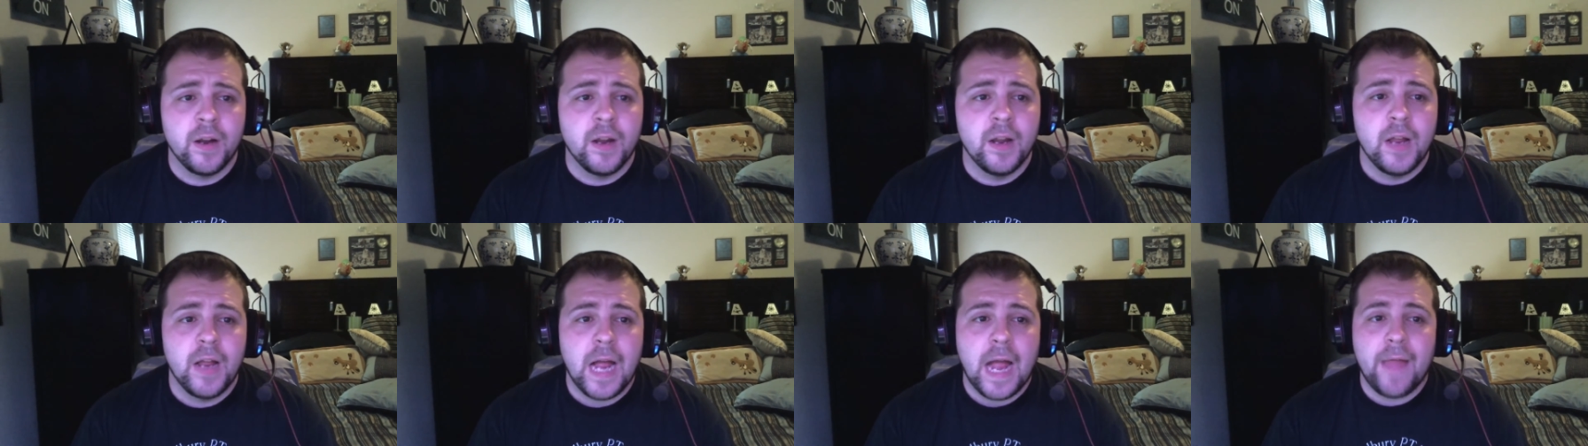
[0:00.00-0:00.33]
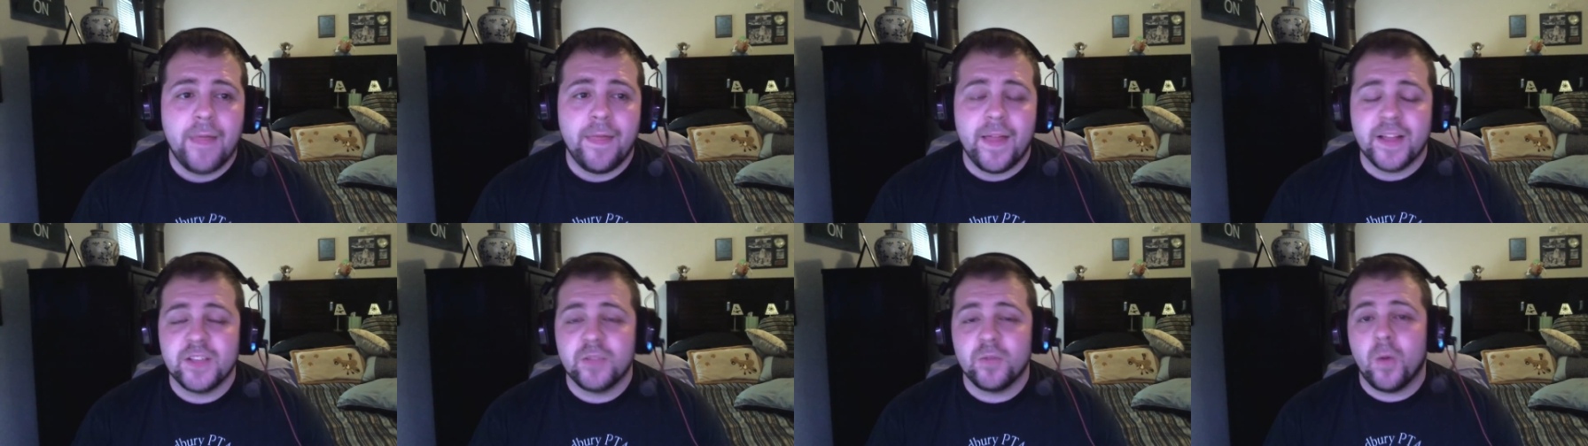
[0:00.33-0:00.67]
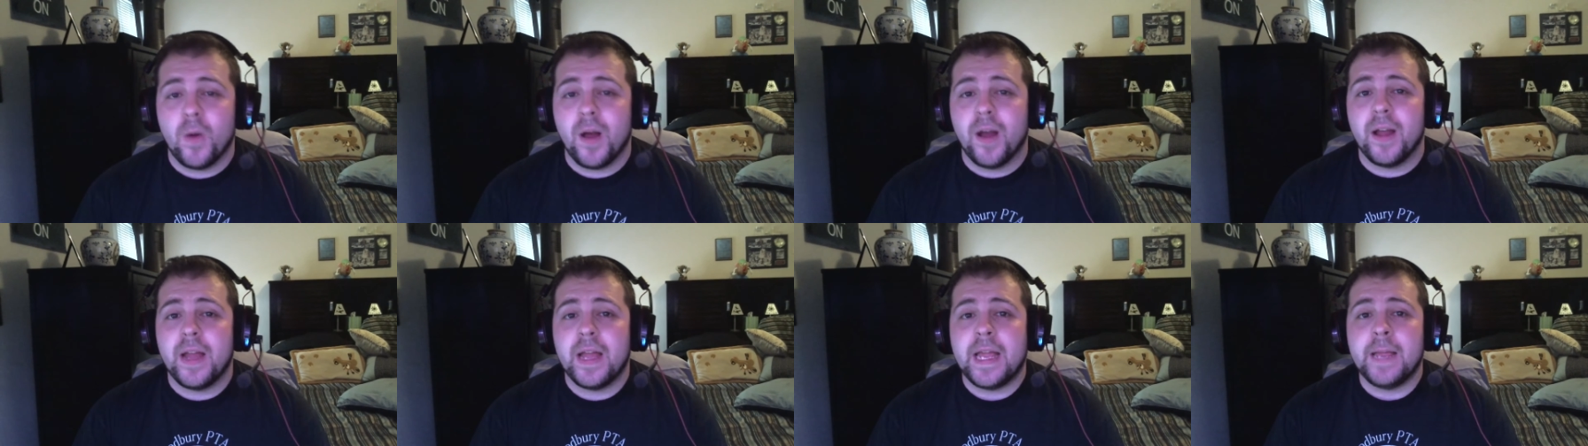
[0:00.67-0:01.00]
and that's
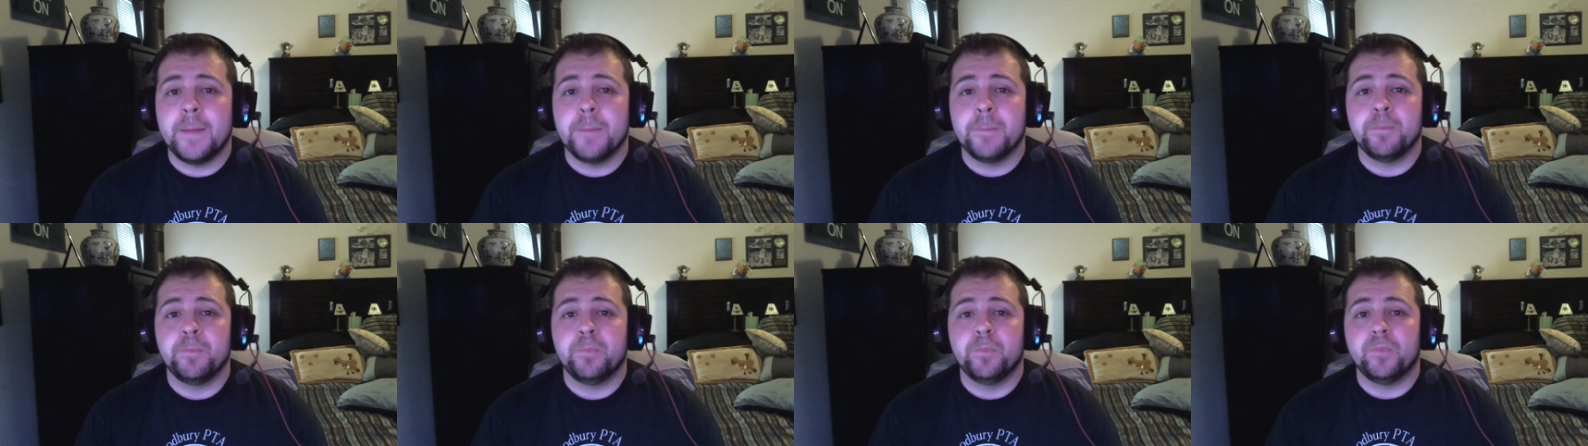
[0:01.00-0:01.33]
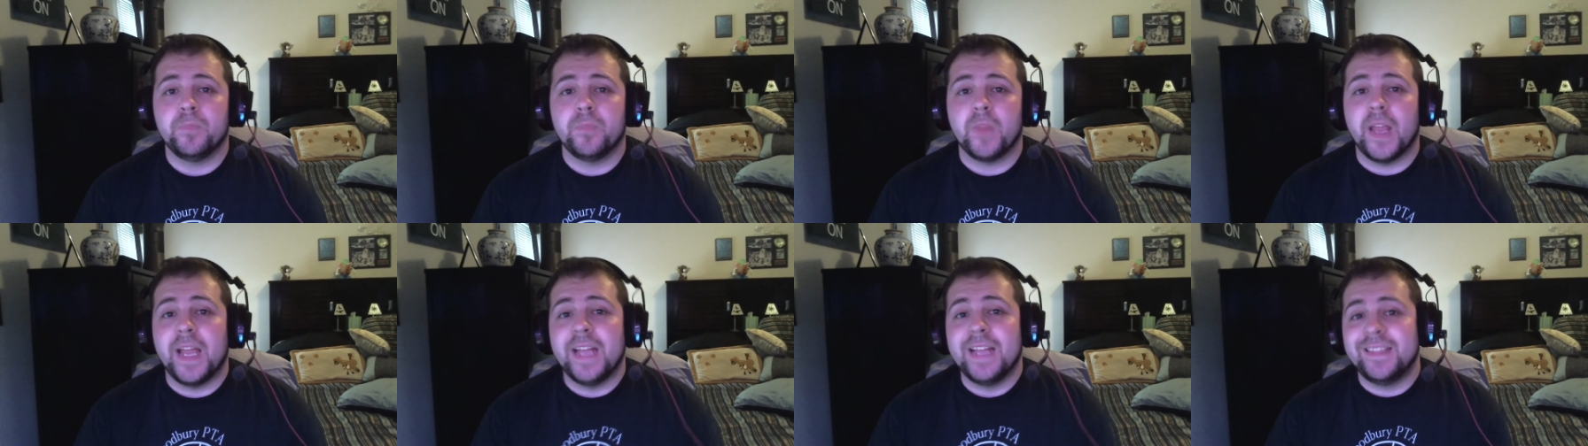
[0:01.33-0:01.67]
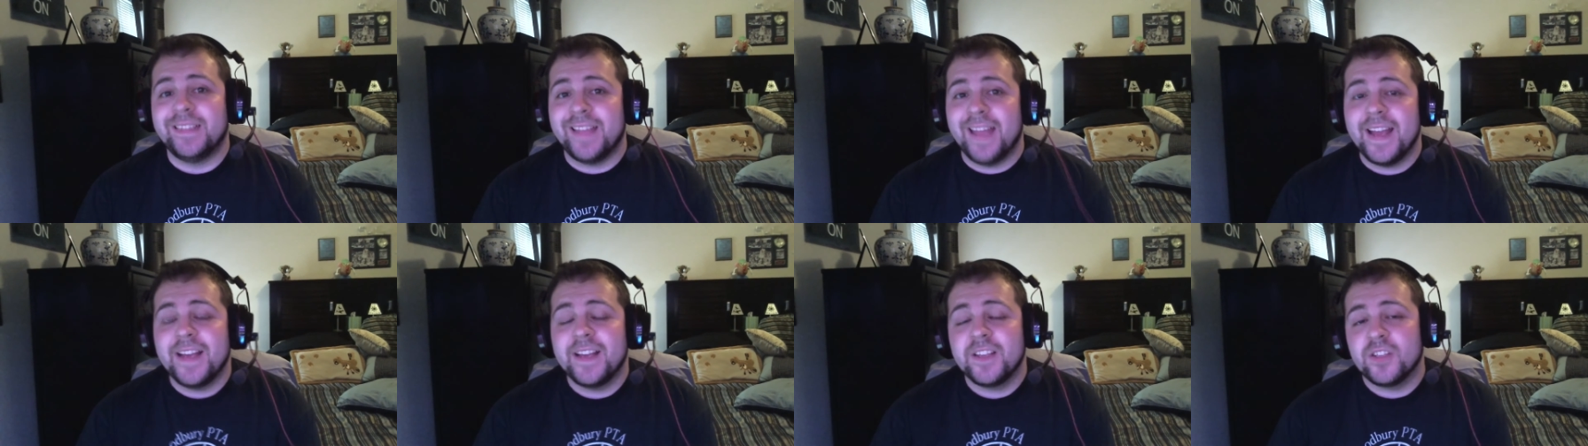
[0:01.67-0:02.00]
why it
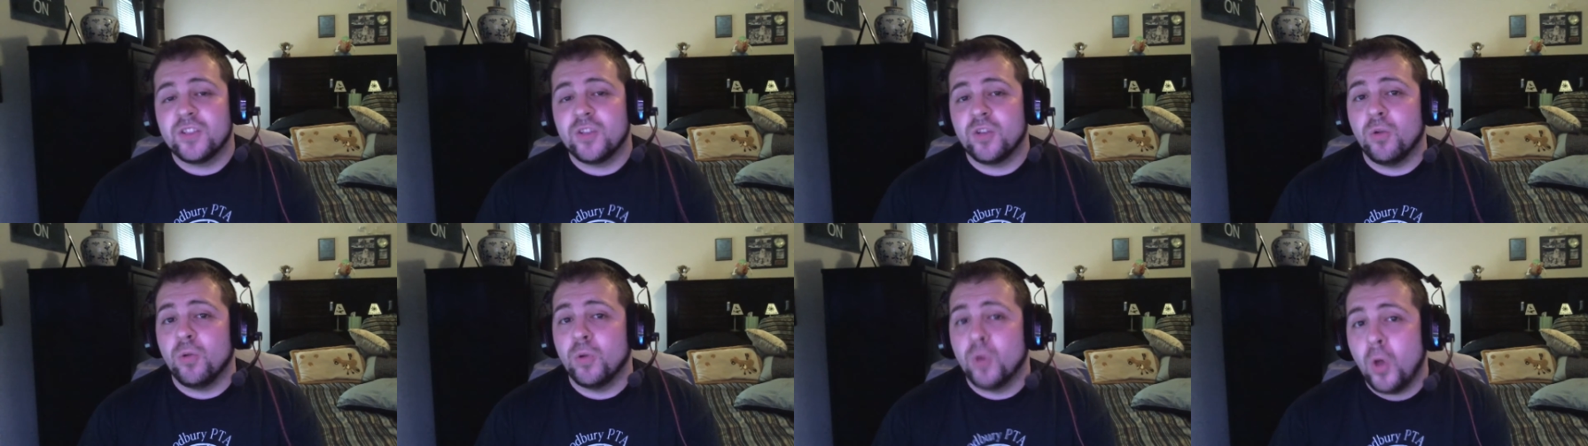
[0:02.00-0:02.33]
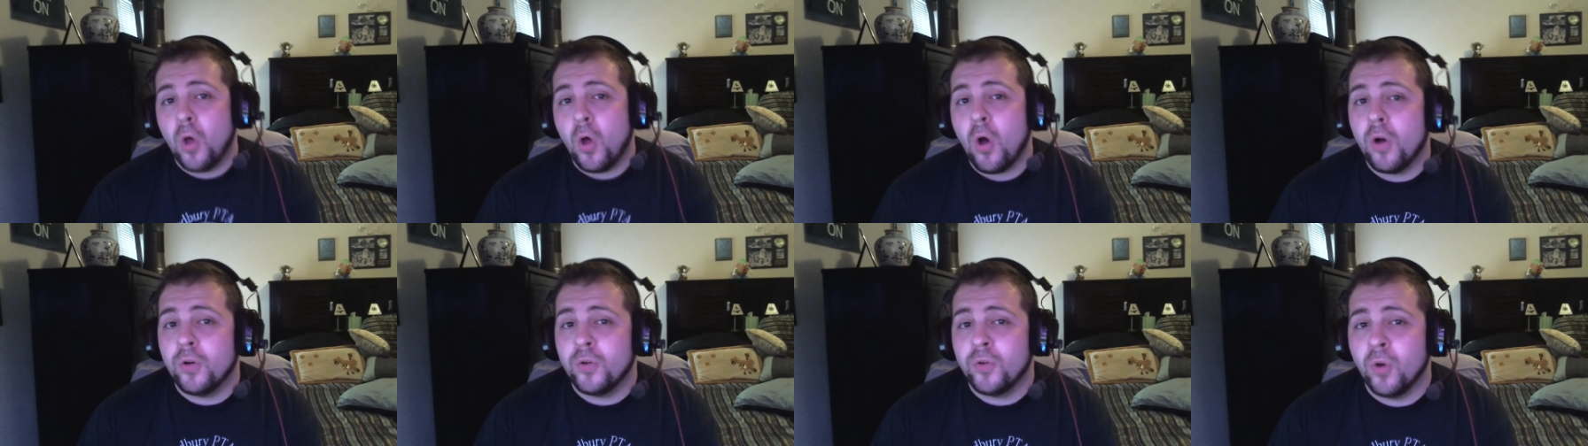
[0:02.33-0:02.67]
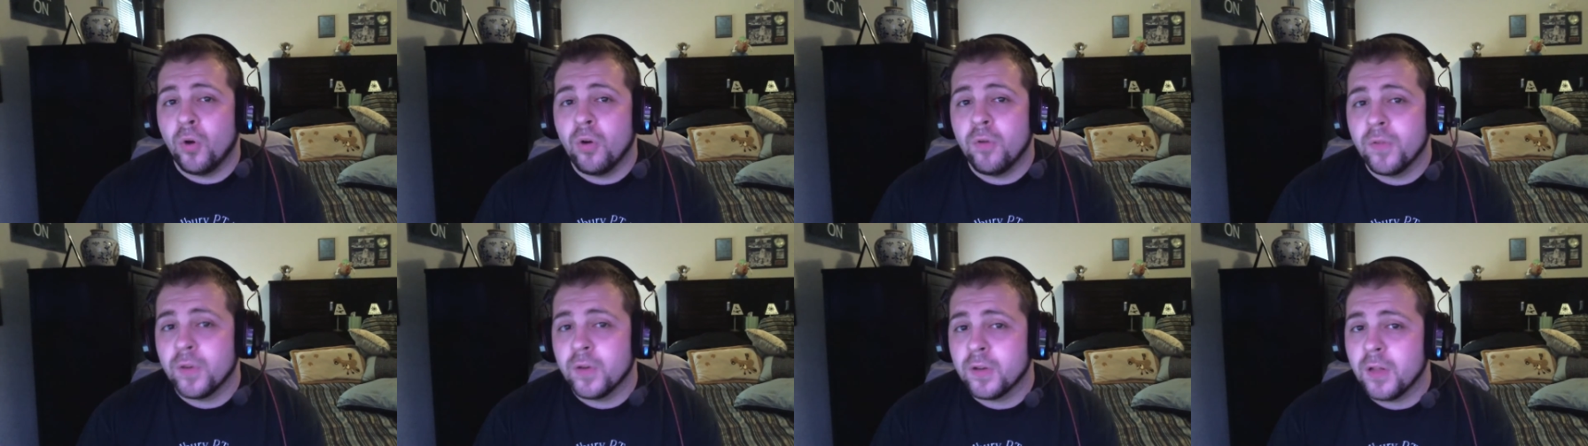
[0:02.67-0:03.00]
takes so long to
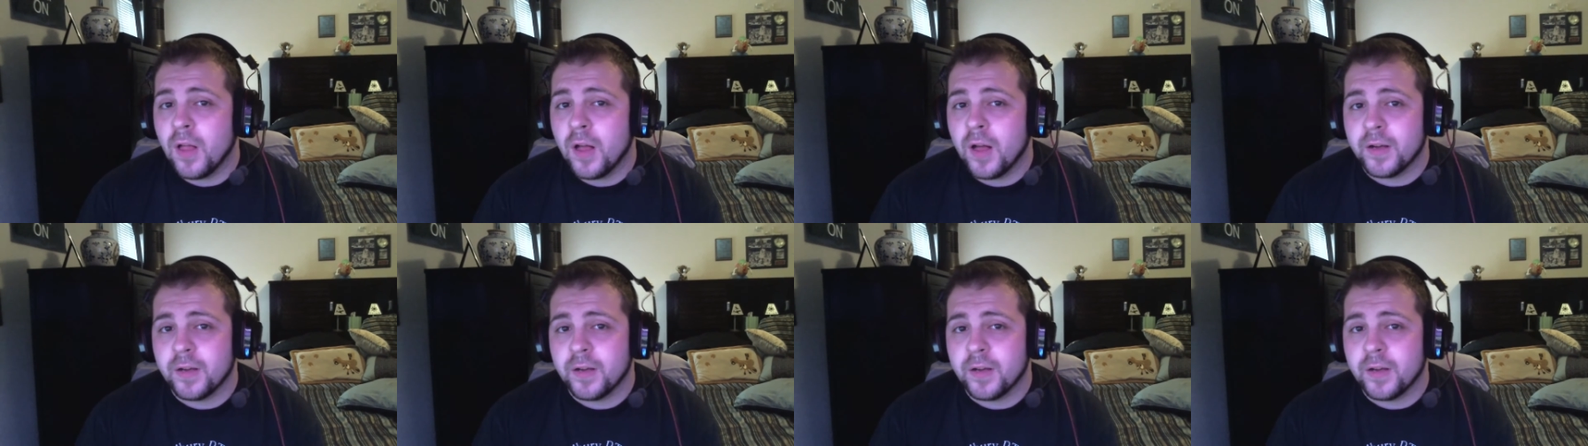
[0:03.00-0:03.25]
overclock